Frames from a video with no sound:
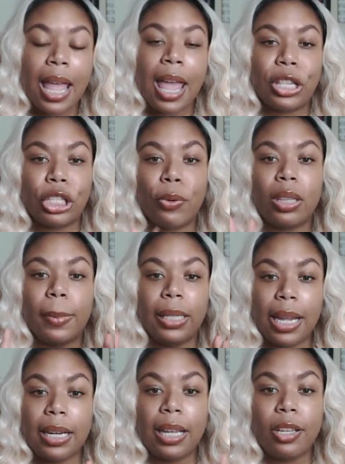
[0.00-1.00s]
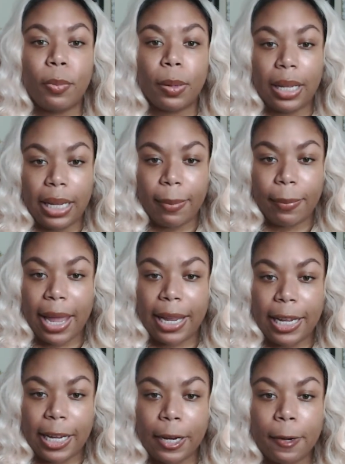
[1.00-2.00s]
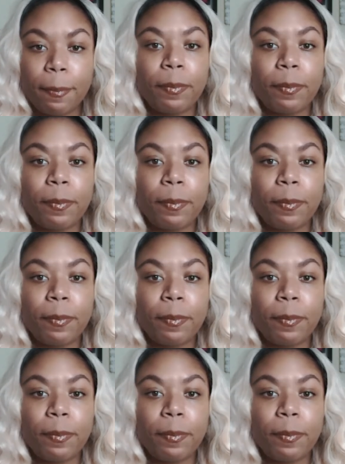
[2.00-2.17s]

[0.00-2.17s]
And so in the beginning, you play it by ear.